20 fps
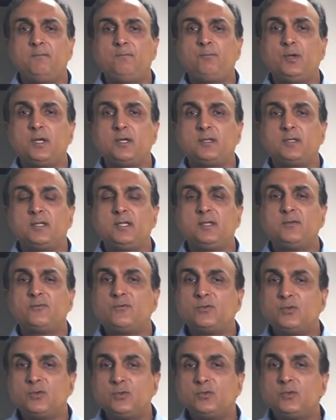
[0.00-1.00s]
But
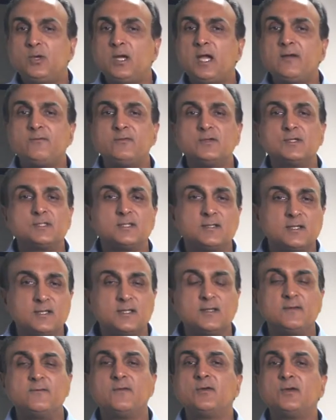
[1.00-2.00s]
if you haven't
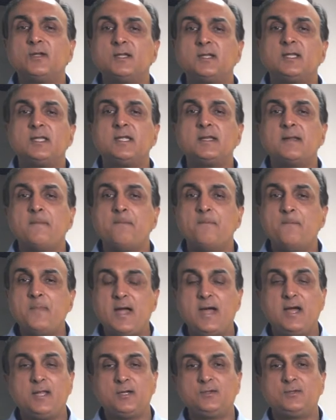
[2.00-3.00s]
delivered it in a
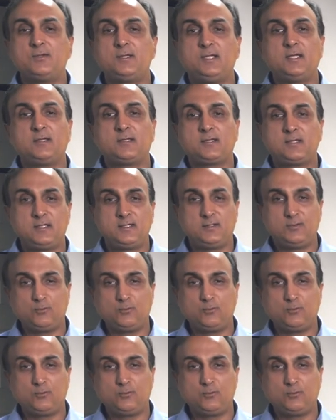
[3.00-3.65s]
manner that